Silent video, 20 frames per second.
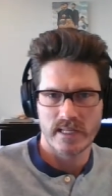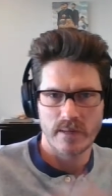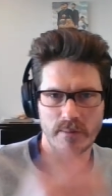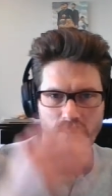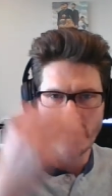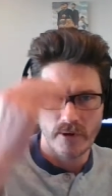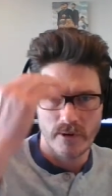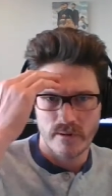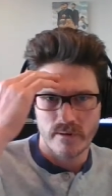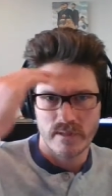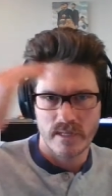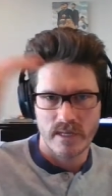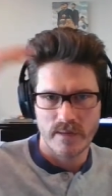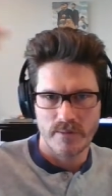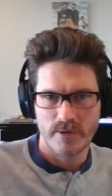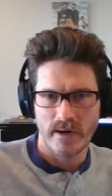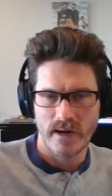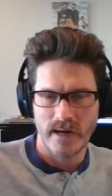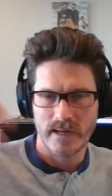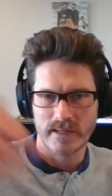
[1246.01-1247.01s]
Keep your keep
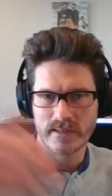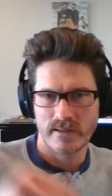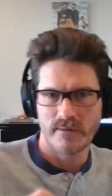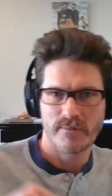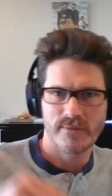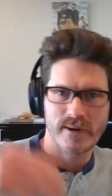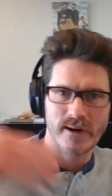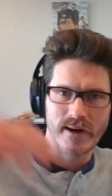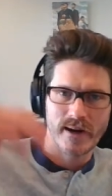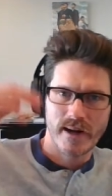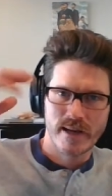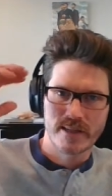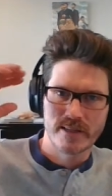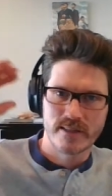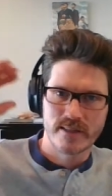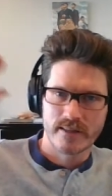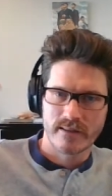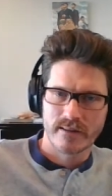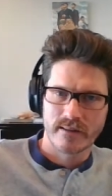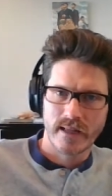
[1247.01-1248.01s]
your eyes on the
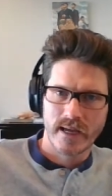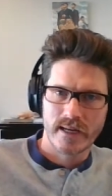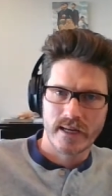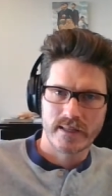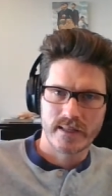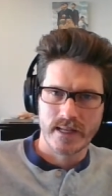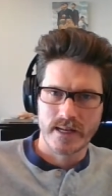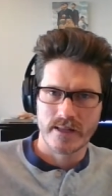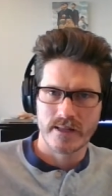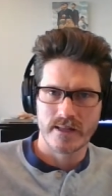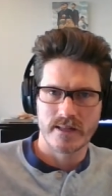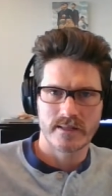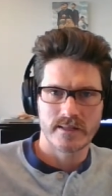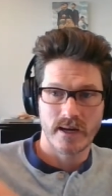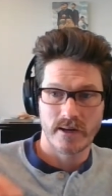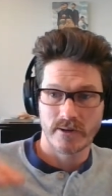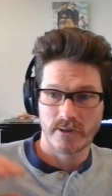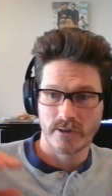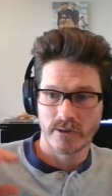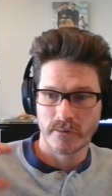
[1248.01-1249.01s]
prize and the light at the end of the
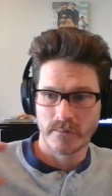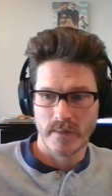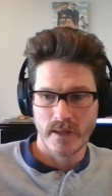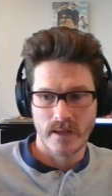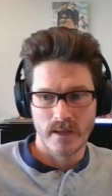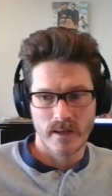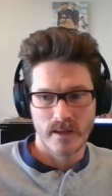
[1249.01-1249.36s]
tunnel.